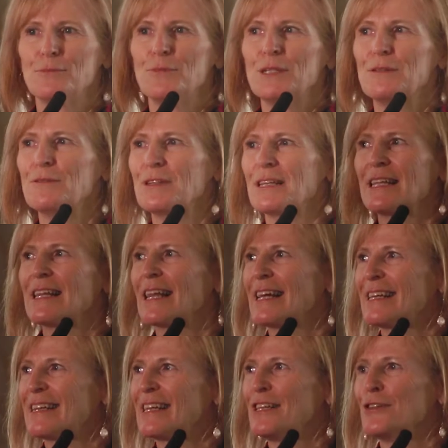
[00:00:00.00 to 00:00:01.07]
we really
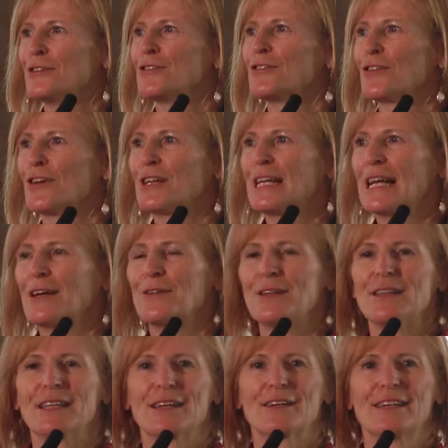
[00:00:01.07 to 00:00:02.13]
like that you're starting
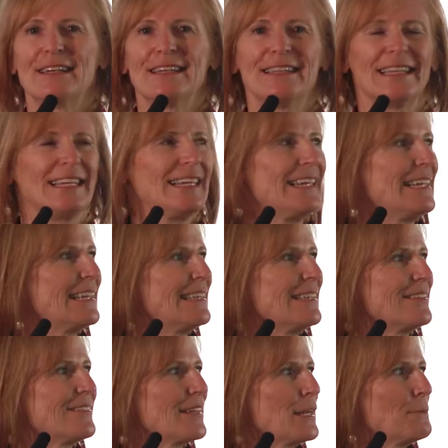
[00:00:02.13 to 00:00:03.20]
out in
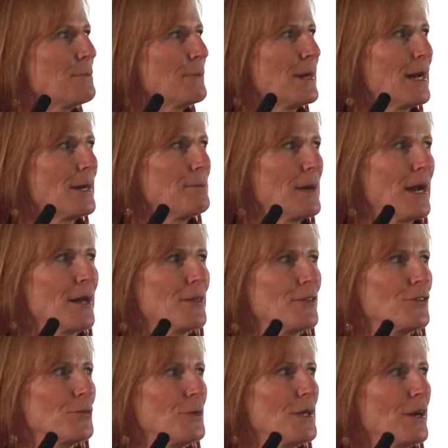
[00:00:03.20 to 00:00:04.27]
the same
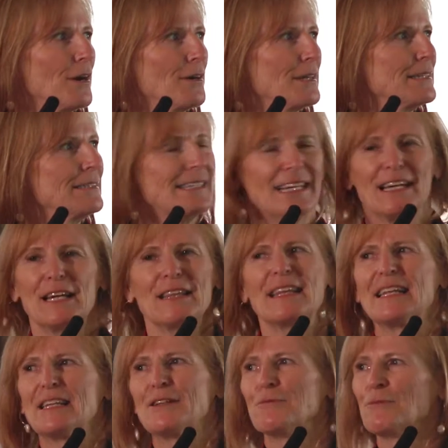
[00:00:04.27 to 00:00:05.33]
path as we are, and
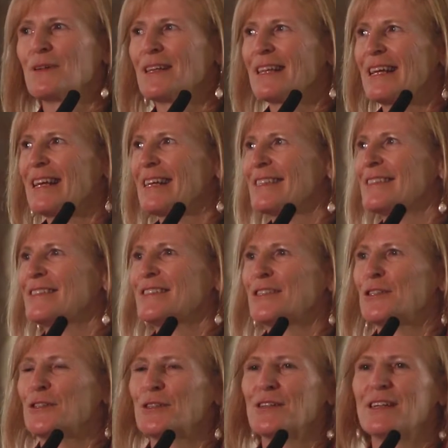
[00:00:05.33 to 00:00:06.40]
they didn't really
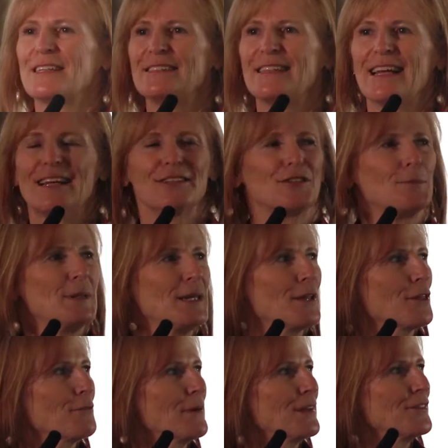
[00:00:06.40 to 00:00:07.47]
consider Dan to
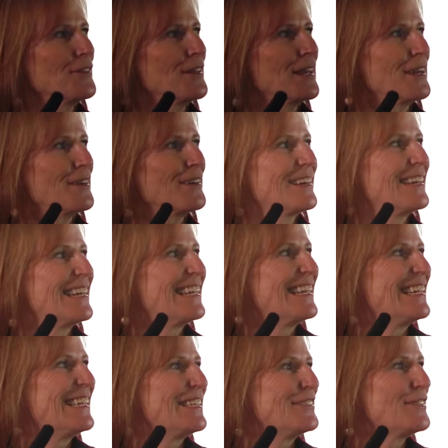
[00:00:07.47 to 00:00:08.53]
be a threat to their
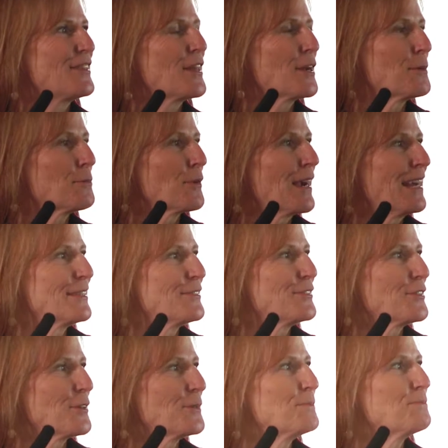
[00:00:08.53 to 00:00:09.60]
brand.
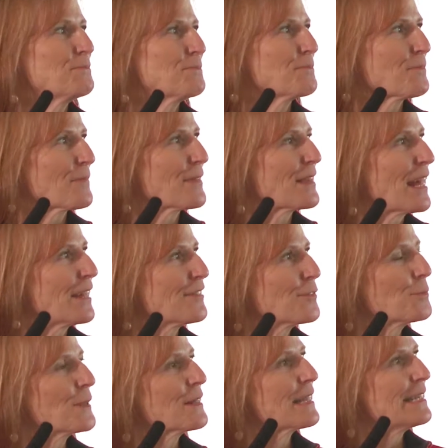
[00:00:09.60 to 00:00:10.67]
So
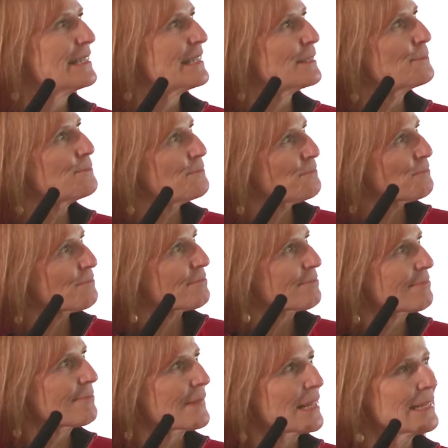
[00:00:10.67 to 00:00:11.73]
that's what they did.
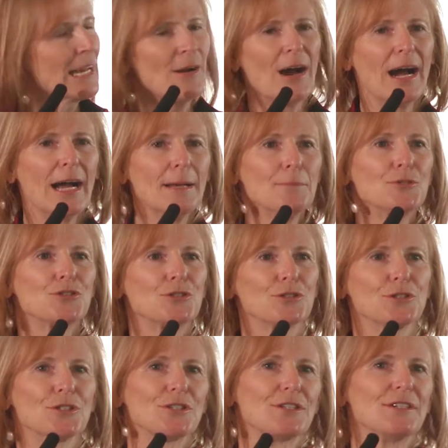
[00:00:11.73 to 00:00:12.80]
Now I'm
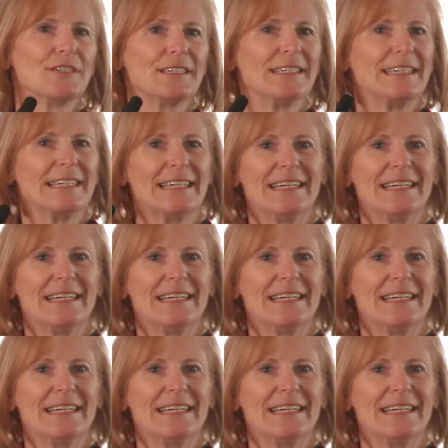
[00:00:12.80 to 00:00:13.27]
sure,